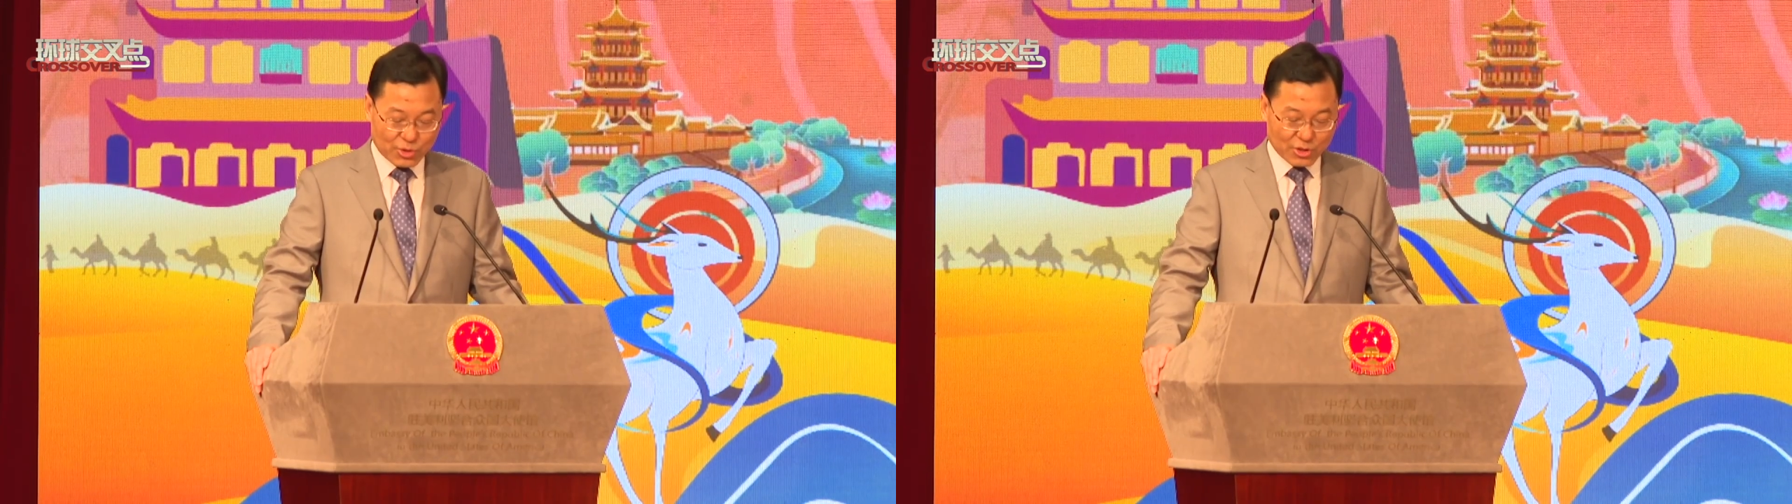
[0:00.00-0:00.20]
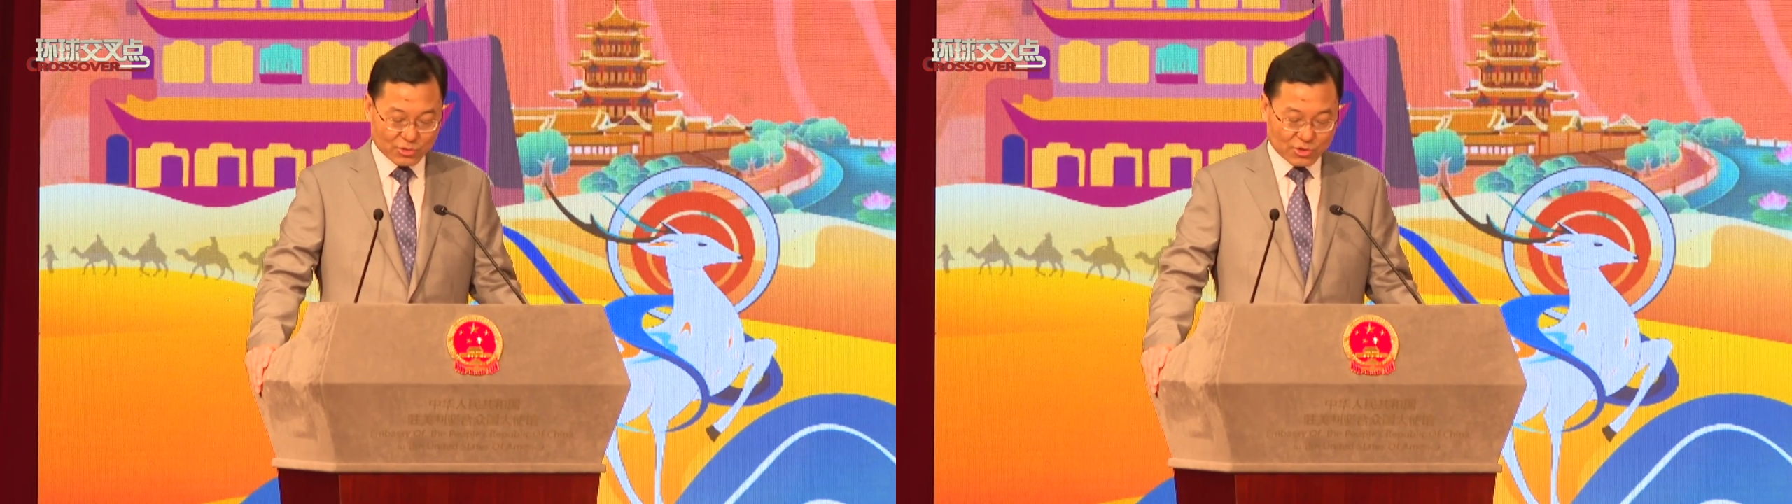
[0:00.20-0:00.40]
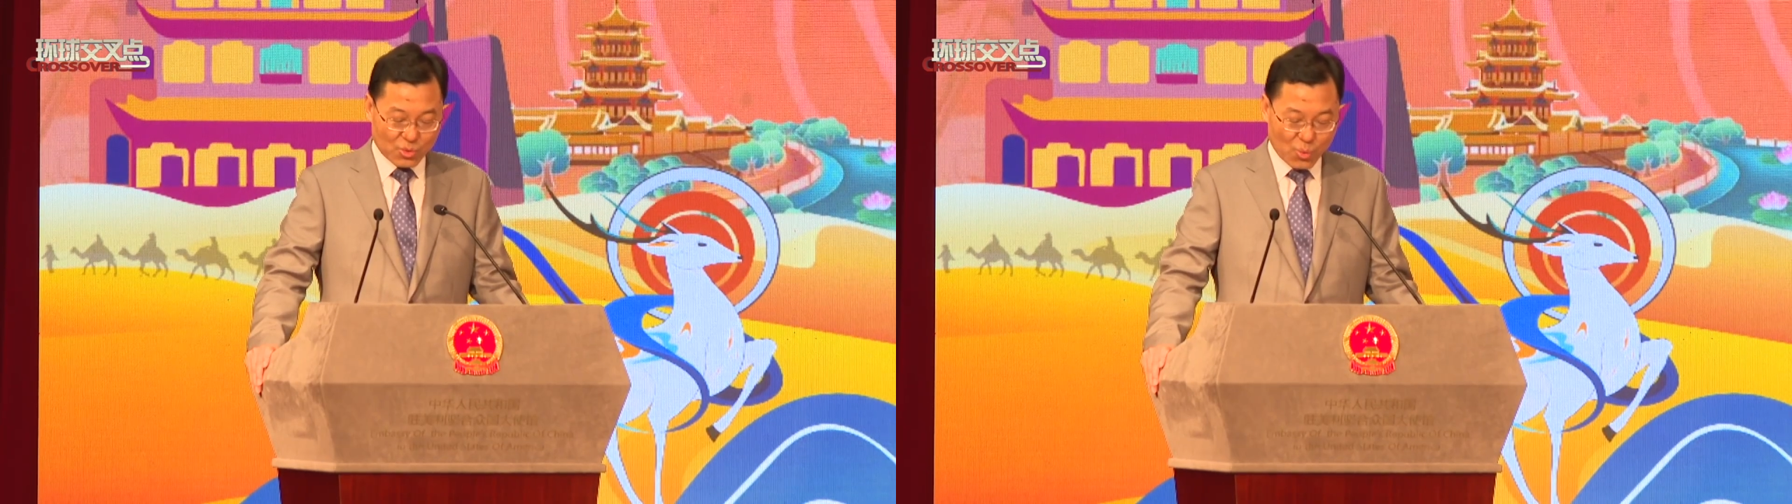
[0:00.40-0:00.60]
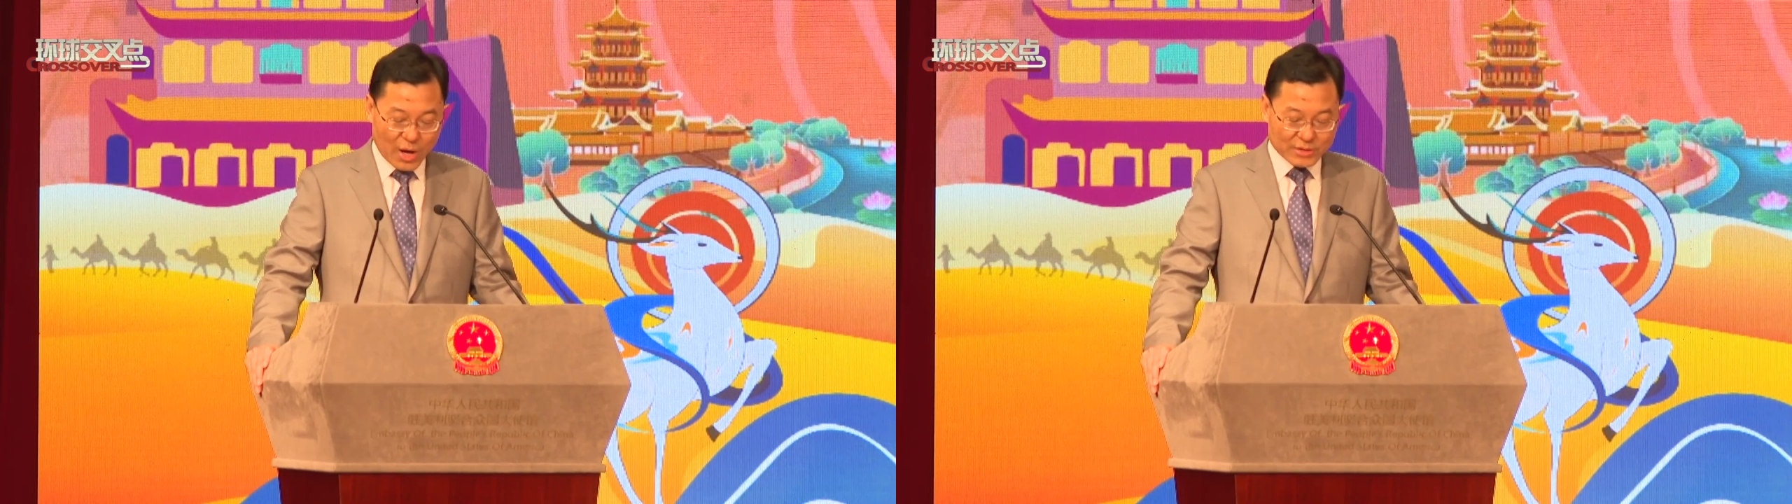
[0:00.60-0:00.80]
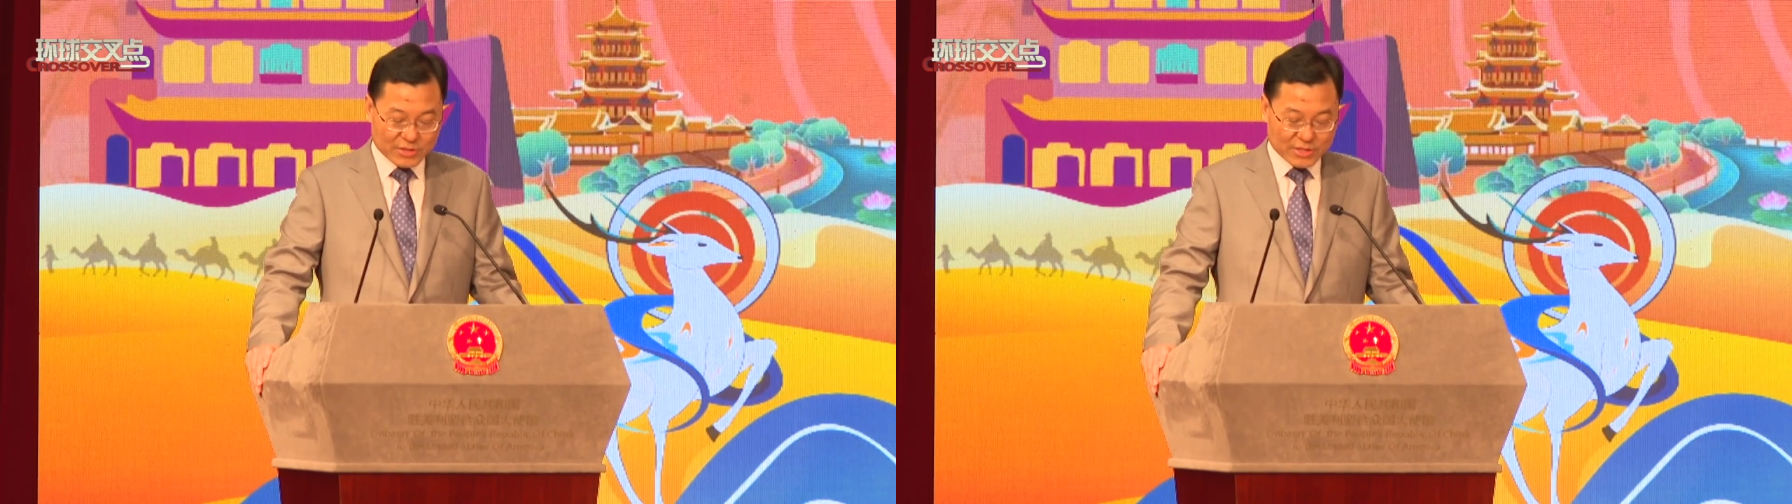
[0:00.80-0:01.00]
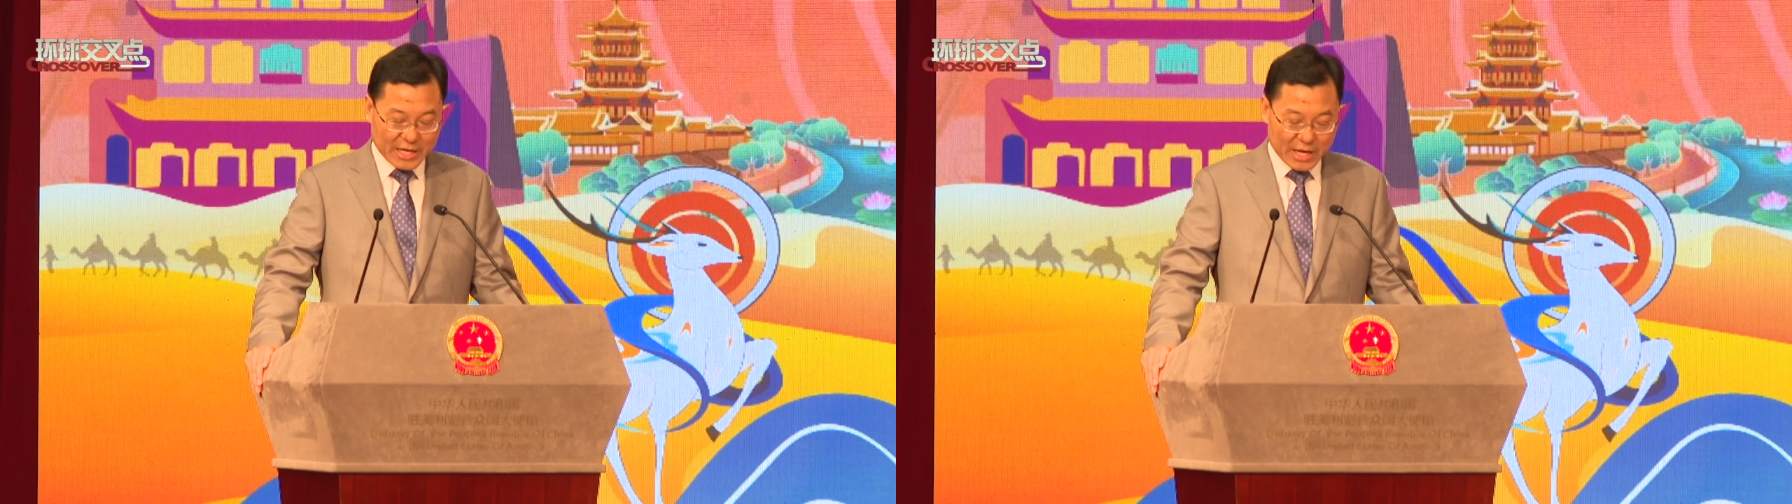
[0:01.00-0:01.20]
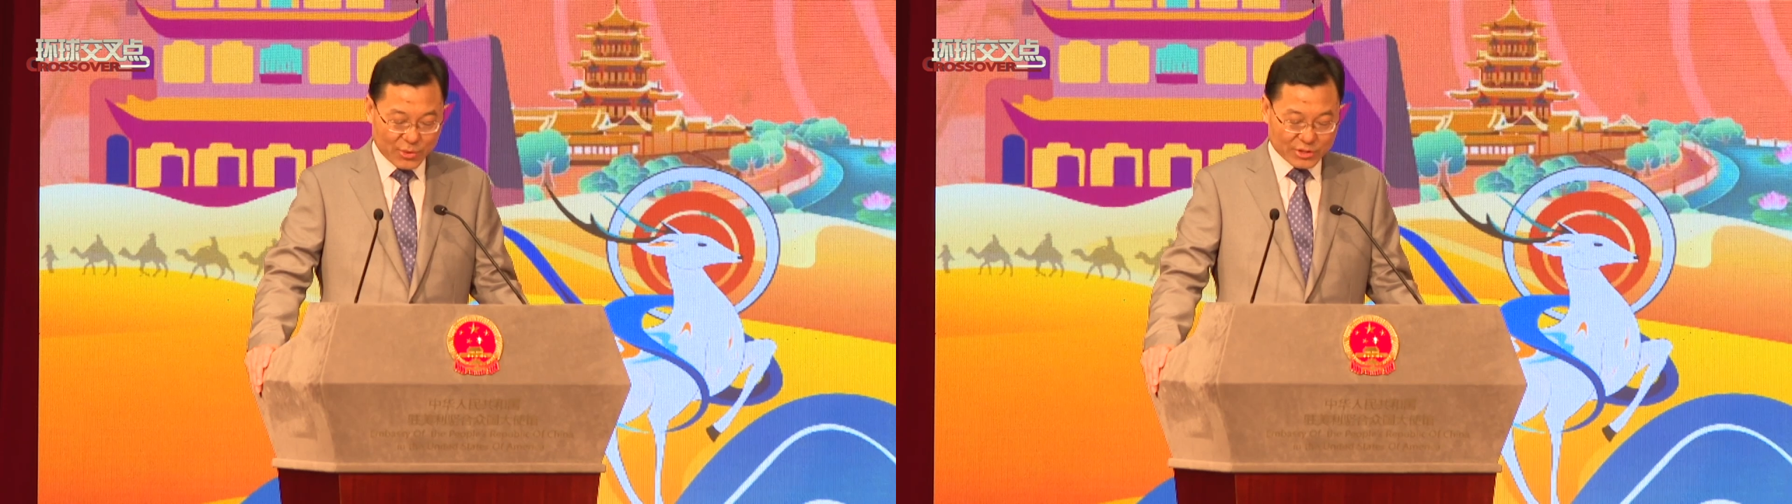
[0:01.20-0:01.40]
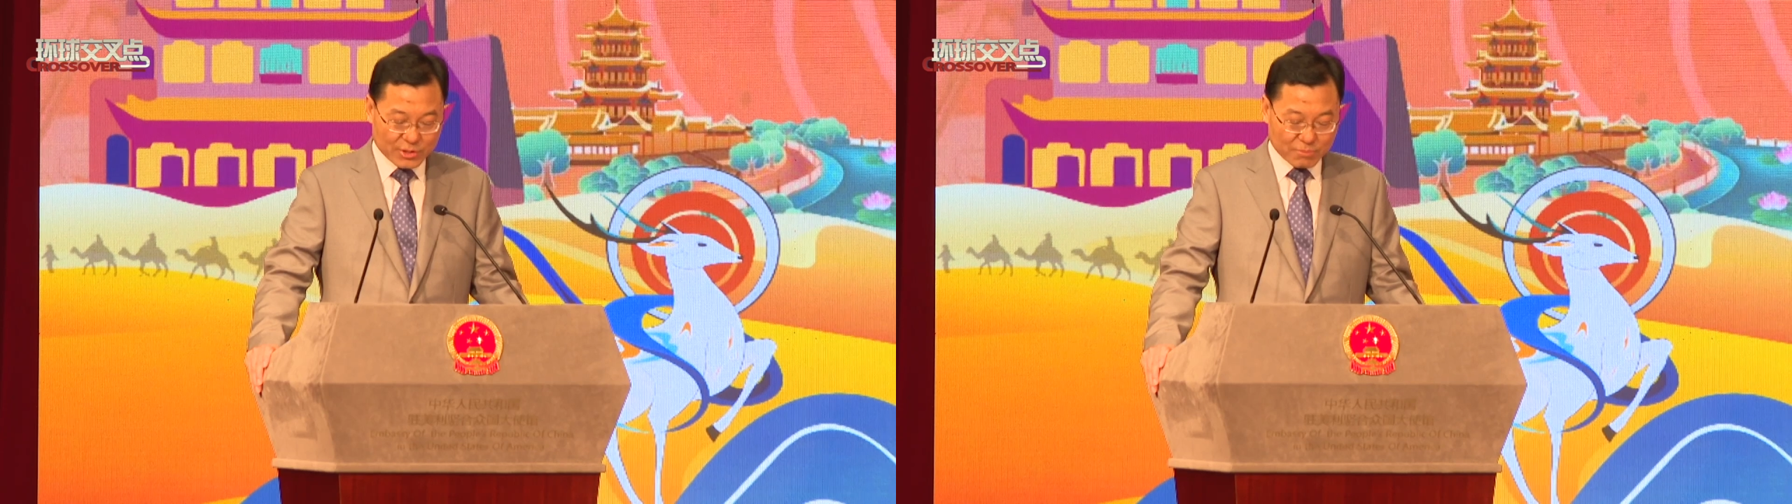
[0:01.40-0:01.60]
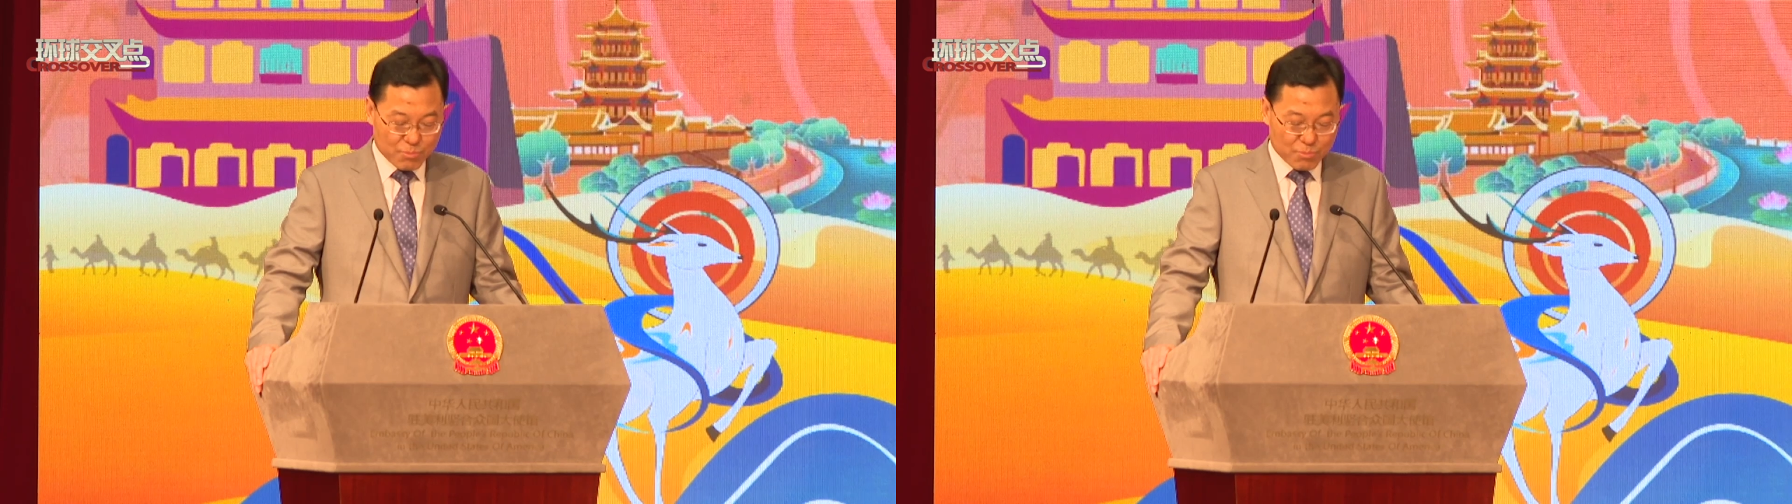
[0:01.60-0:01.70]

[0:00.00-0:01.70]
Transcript: Road once carried